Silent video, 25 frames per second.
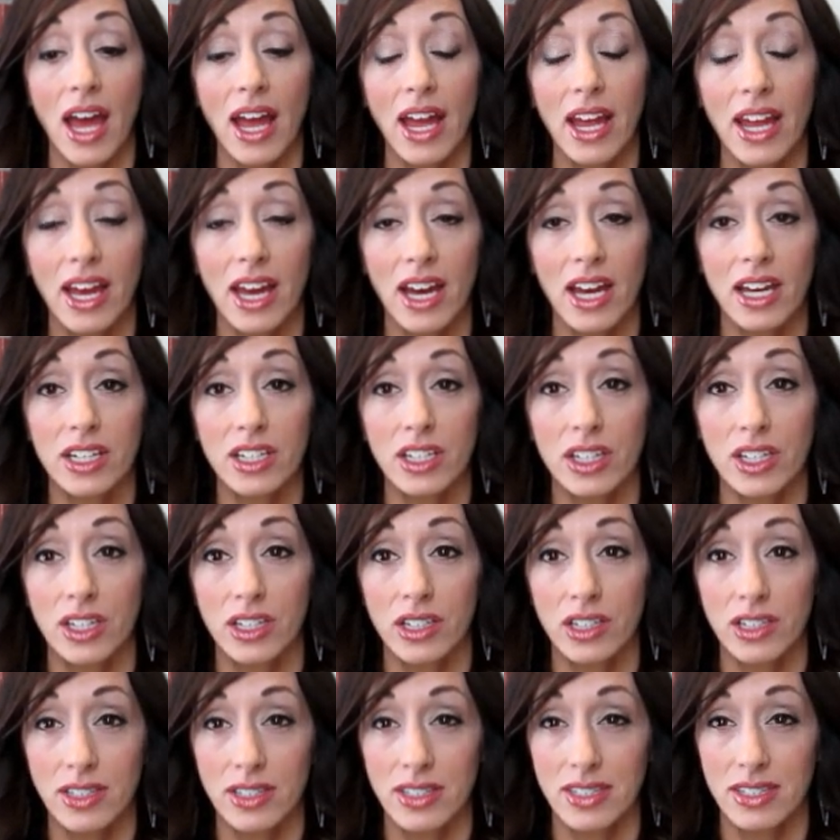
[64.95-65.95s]
And
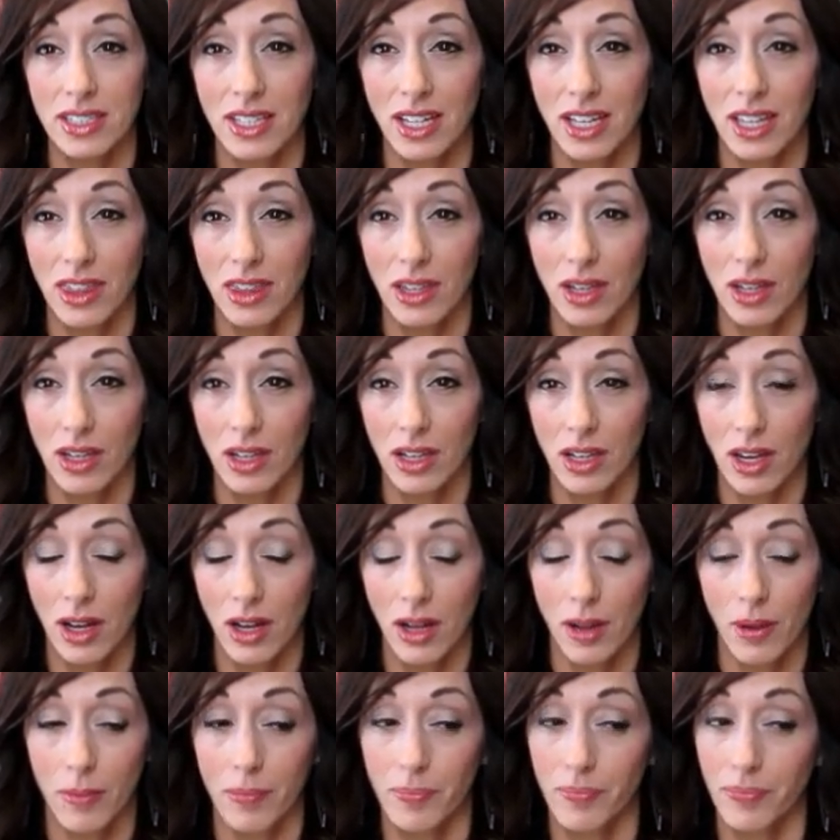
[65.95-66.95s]
you'll see the
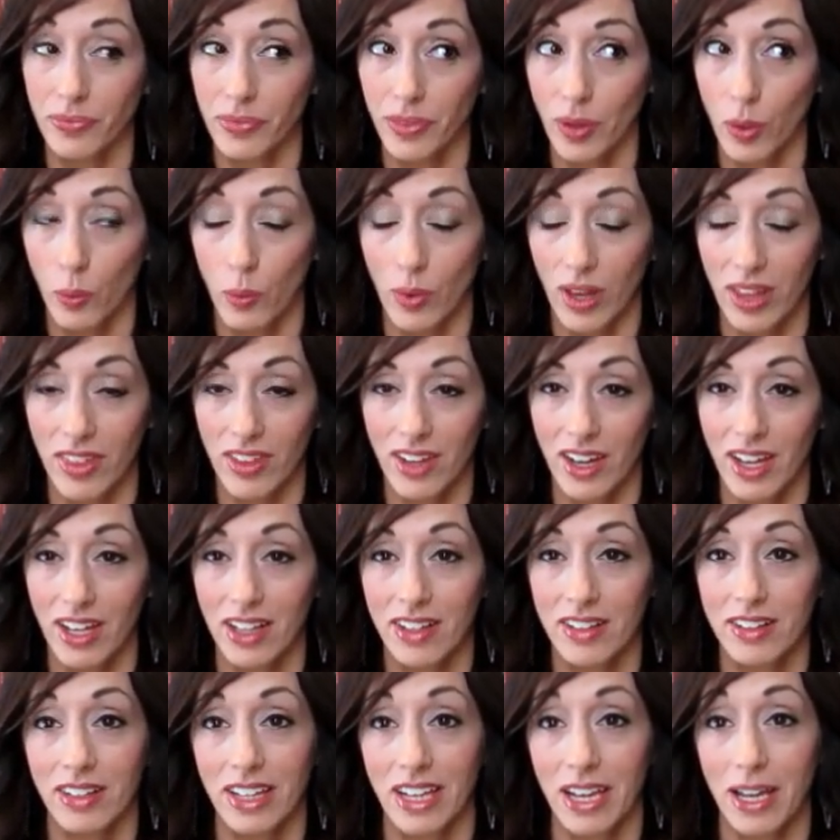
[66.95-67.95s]
um, way that I
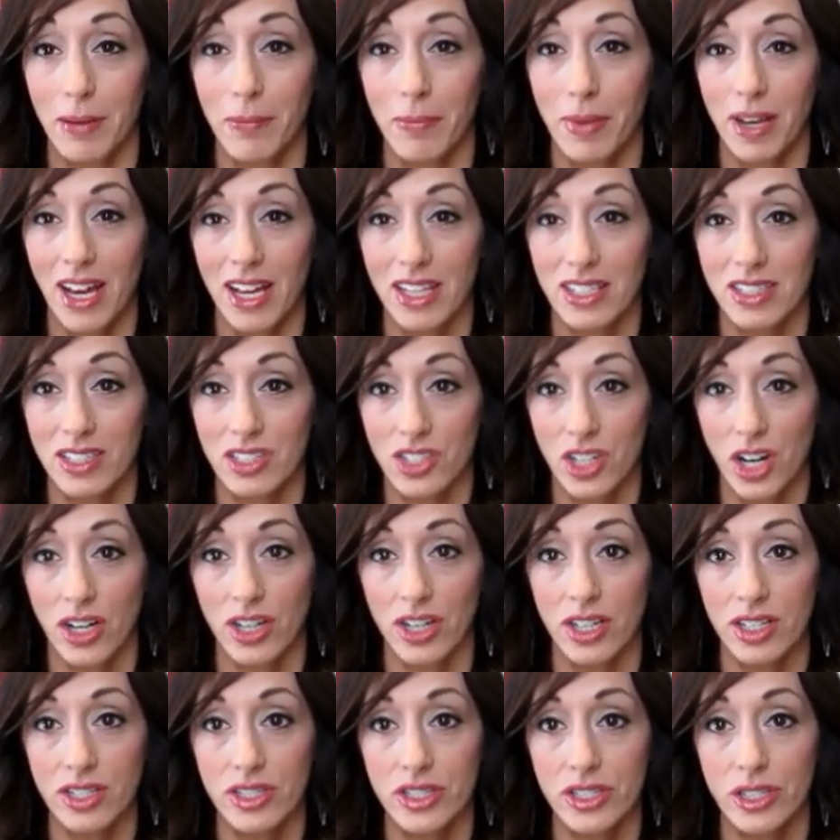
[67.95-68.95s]
clean, but I
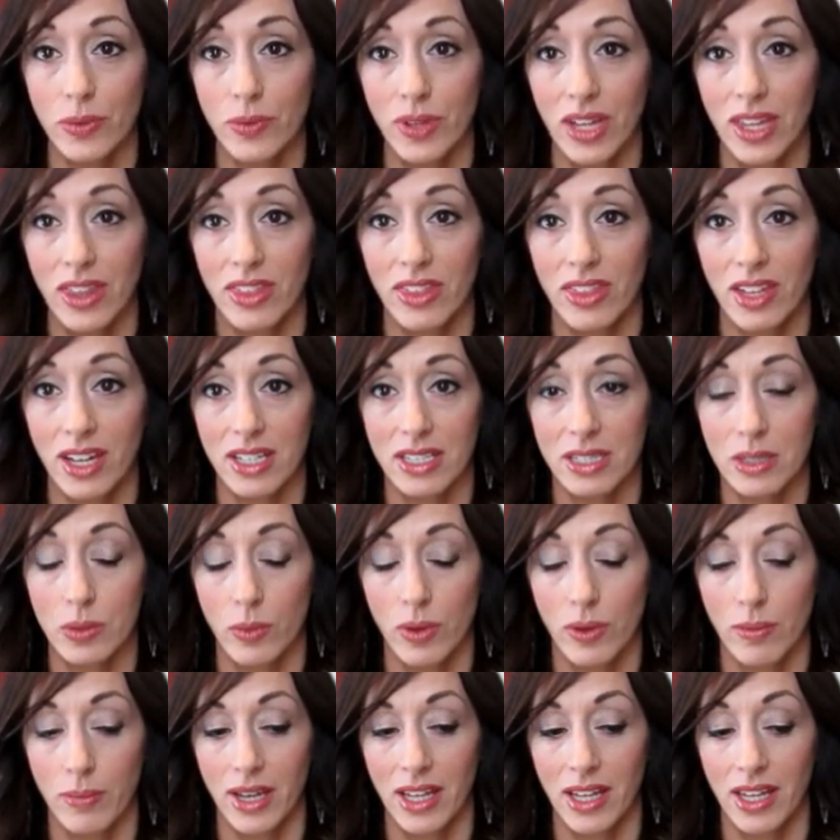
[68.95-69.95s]
started doing this
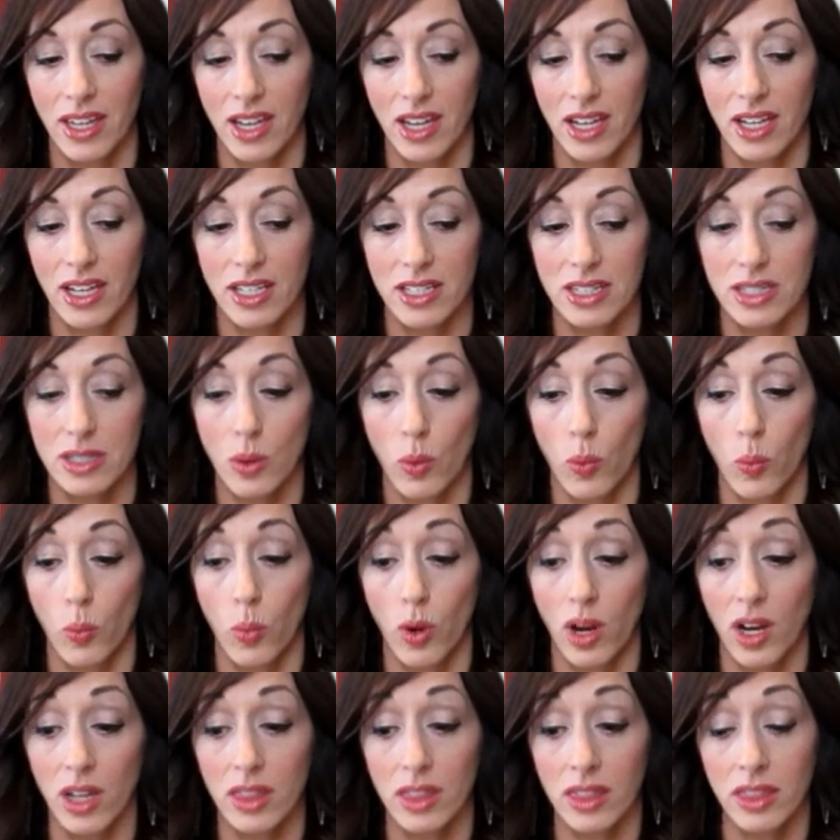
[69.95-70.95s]
when my kids
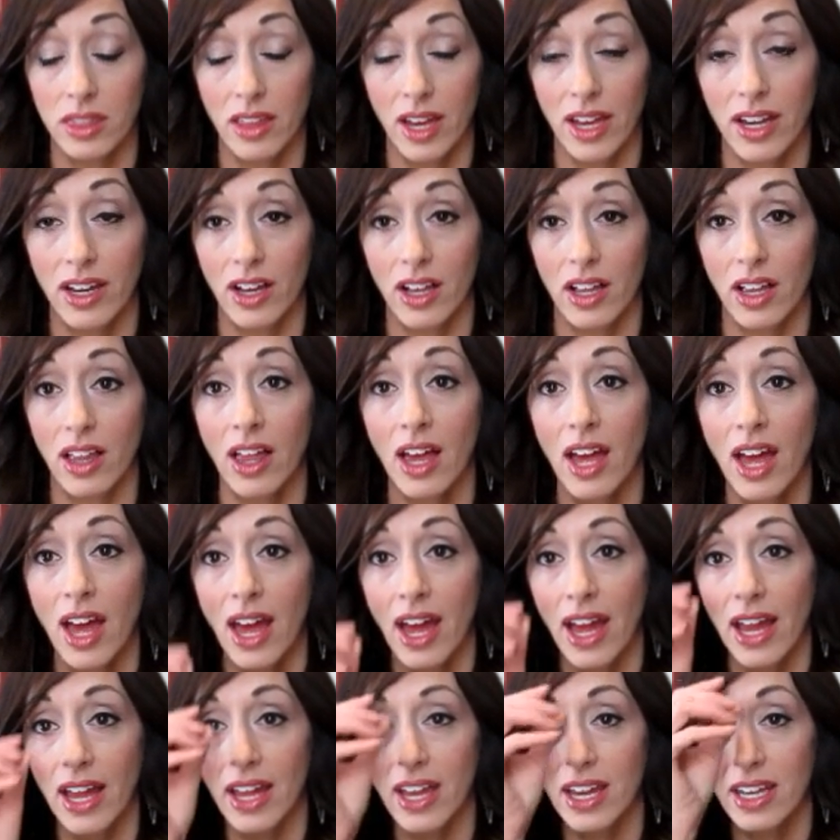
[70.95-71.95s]
were little
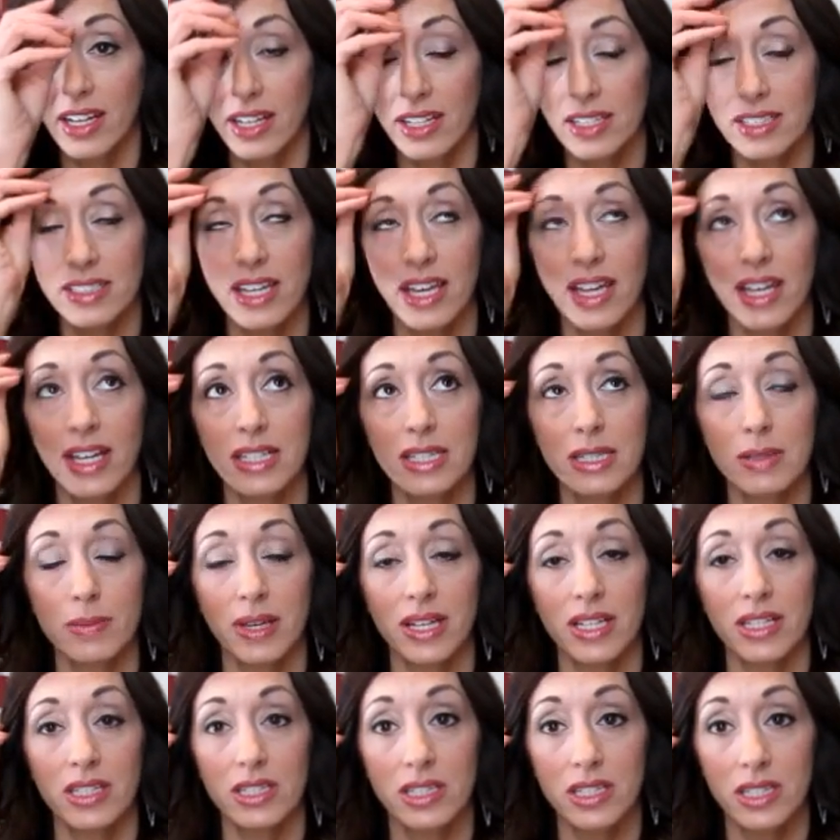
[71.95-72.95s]
and it takes
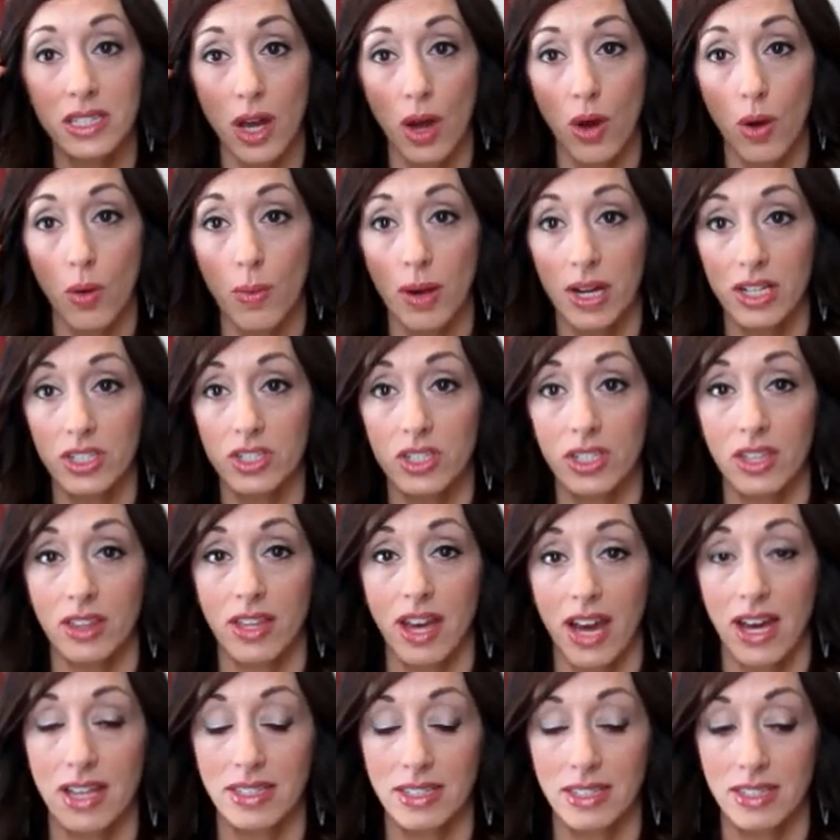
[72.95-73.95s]
me so much
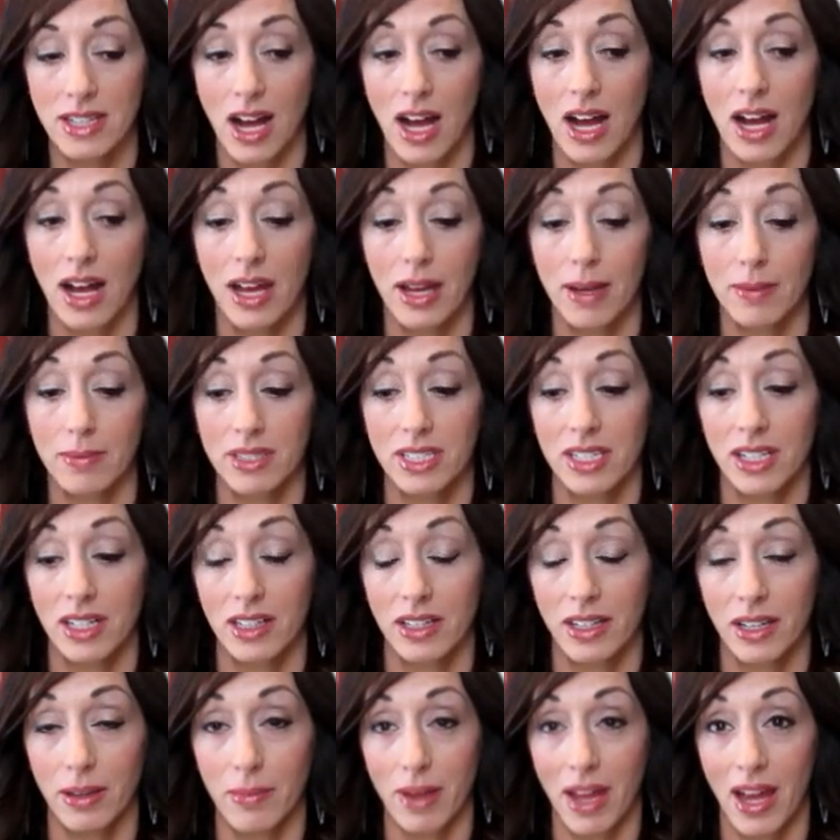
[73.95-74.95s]
less time to
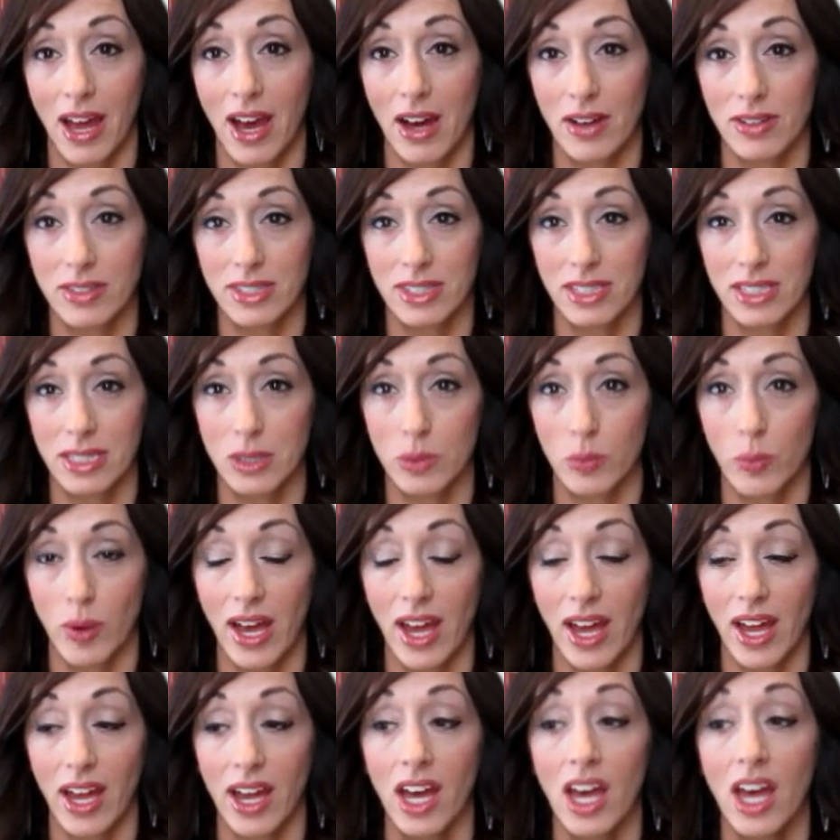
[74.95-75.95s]
clean my house this
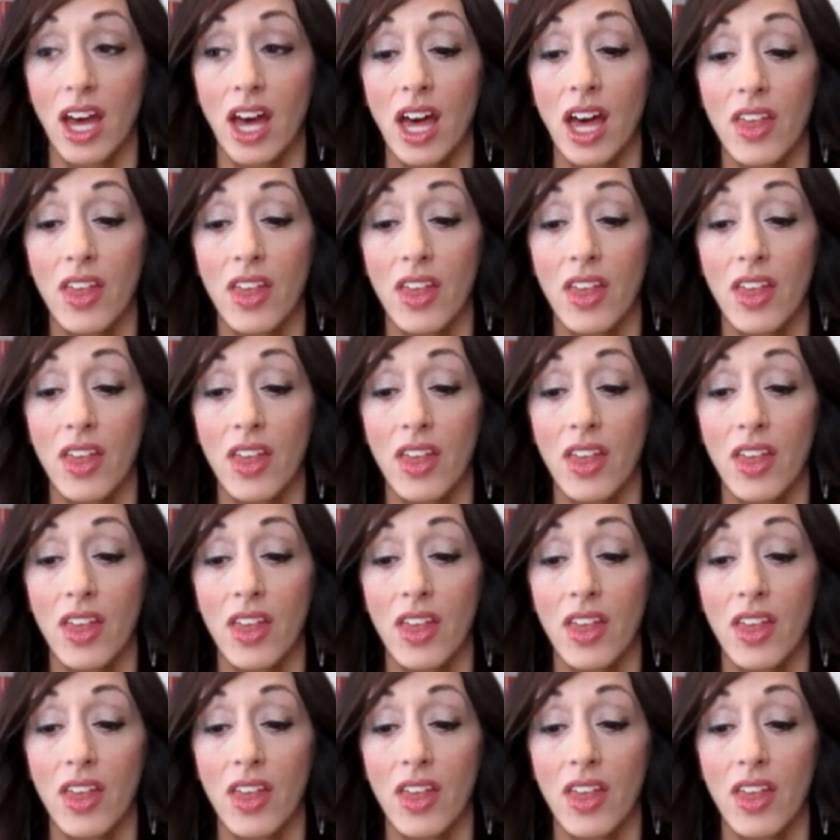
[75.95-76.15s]
way.